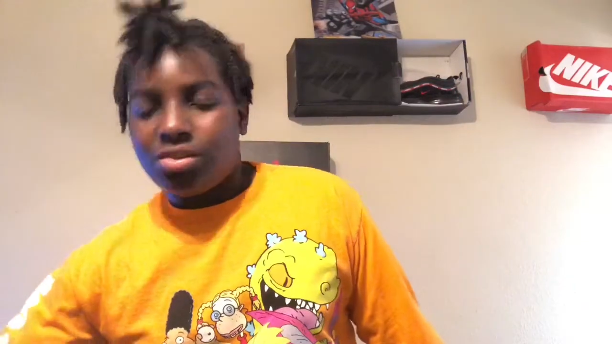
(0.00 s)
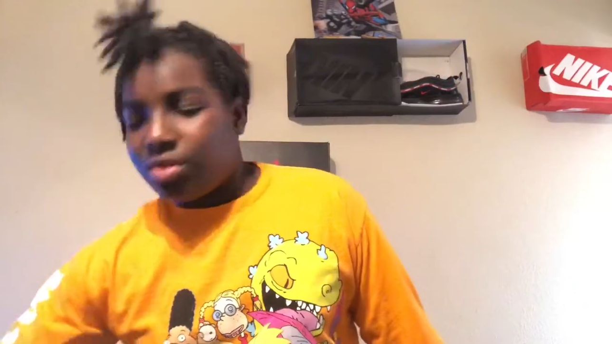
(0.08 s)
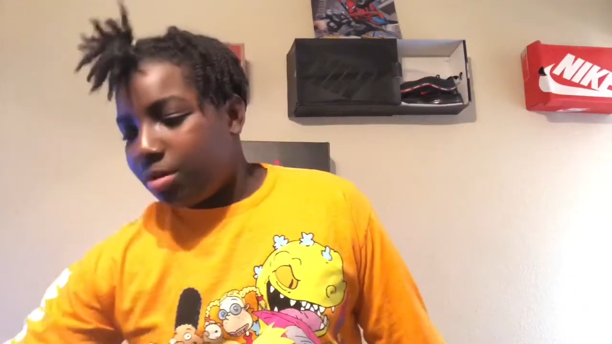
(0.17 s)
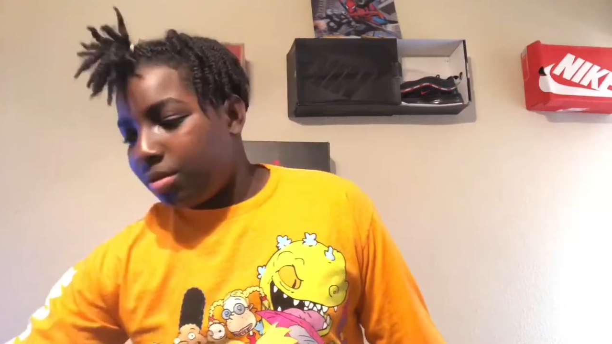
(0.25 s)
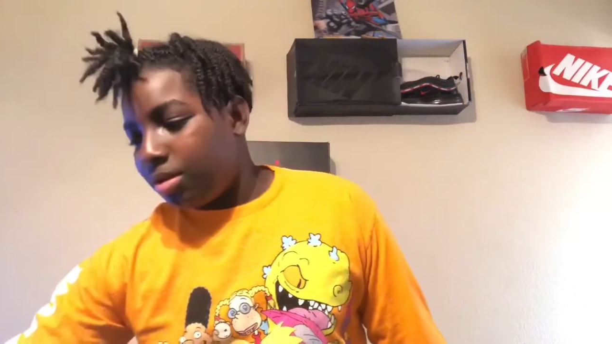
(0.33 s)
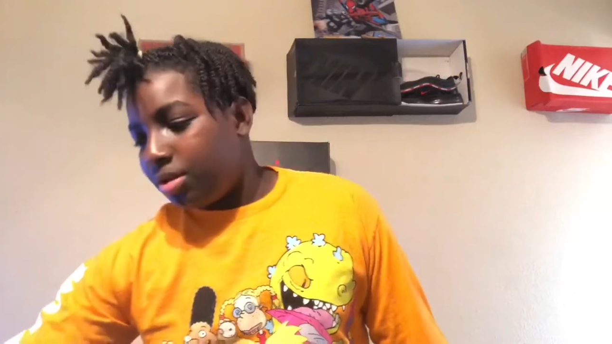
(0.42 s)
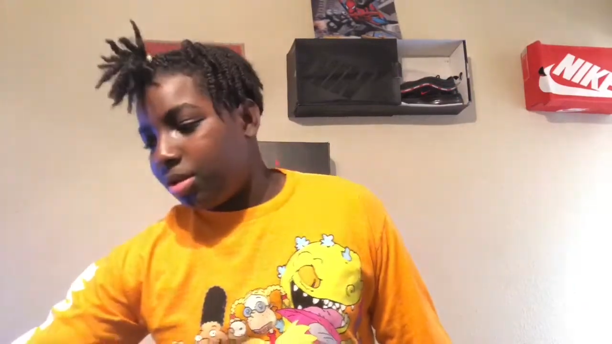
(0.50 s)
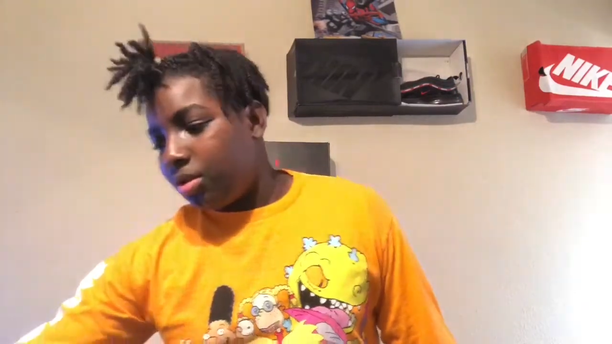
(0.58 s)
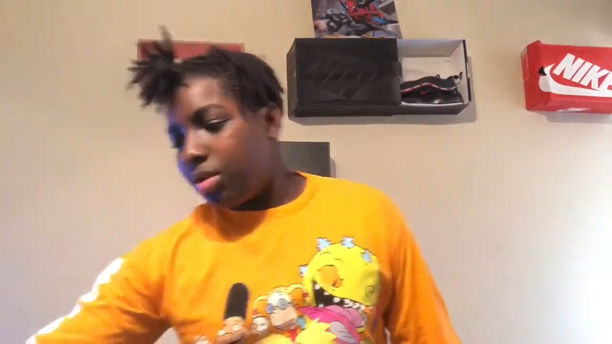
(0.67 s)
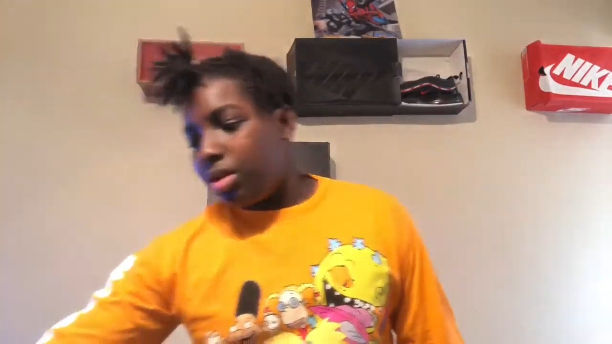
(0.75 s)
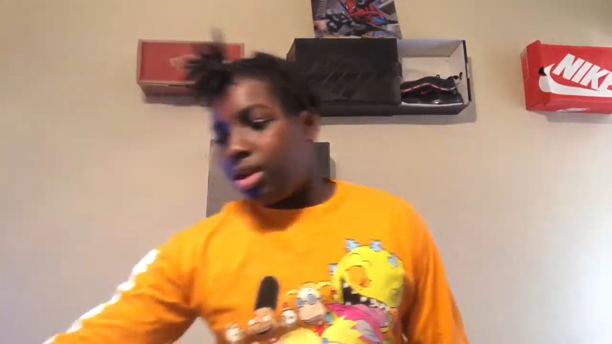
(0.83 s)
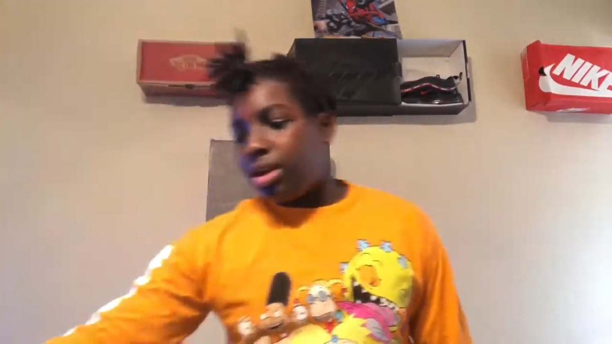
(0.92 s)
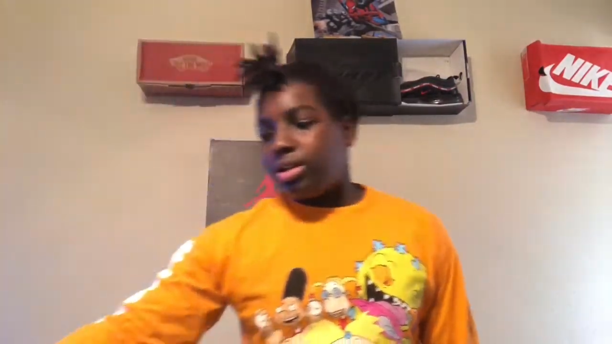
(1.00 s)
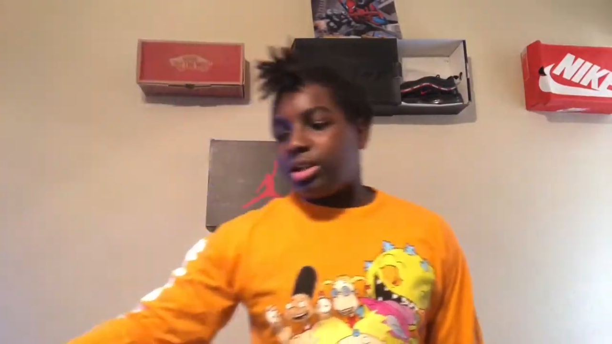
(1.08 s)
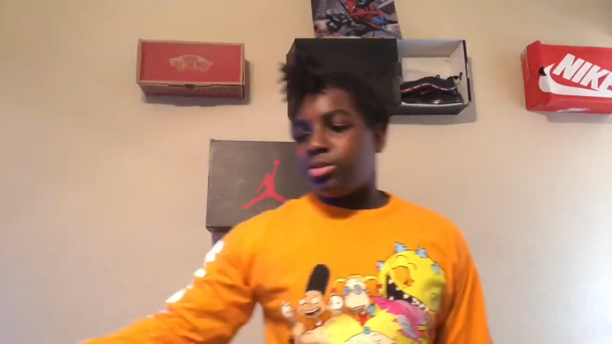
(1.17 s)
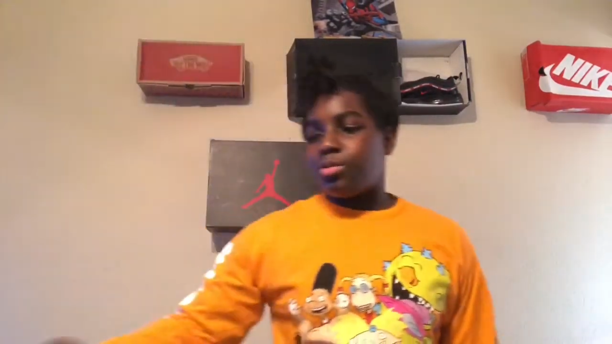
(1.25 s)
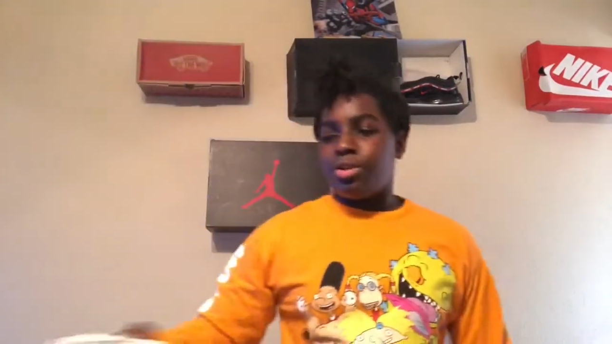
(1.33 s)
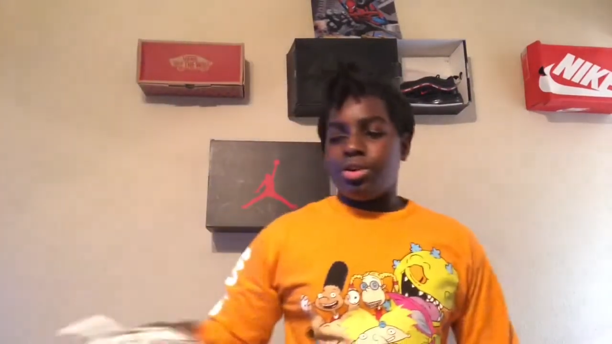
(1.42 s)
go with a lot.
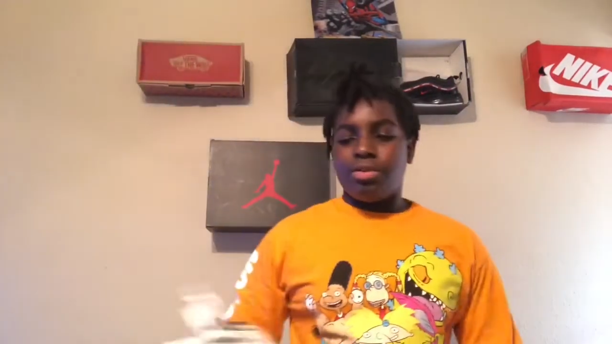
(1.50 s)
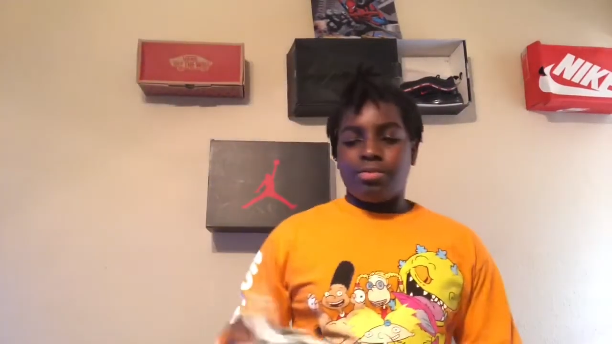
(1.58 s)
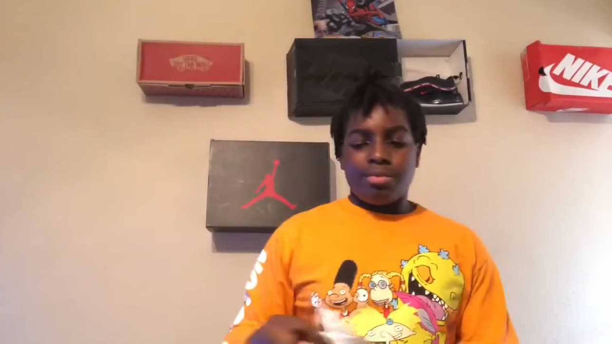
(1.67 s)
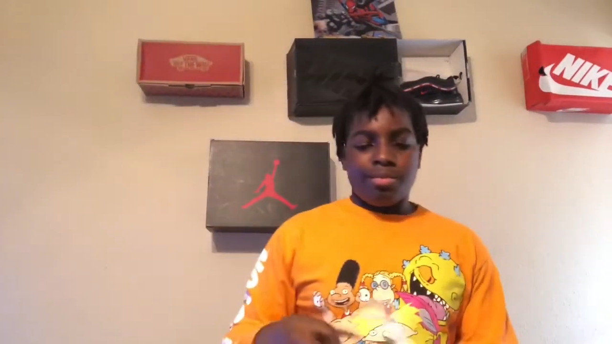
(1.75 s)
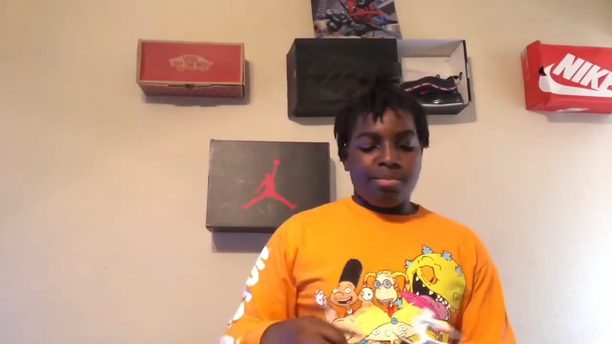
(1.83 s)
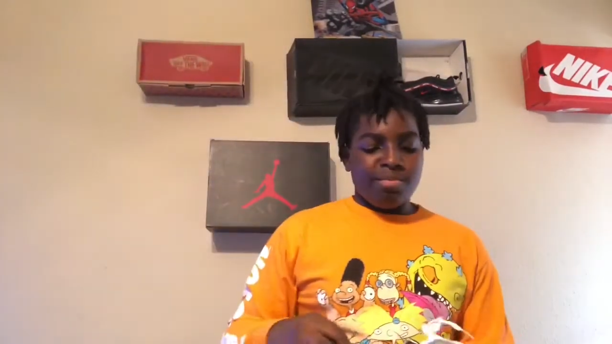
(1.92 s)
That's the point of them.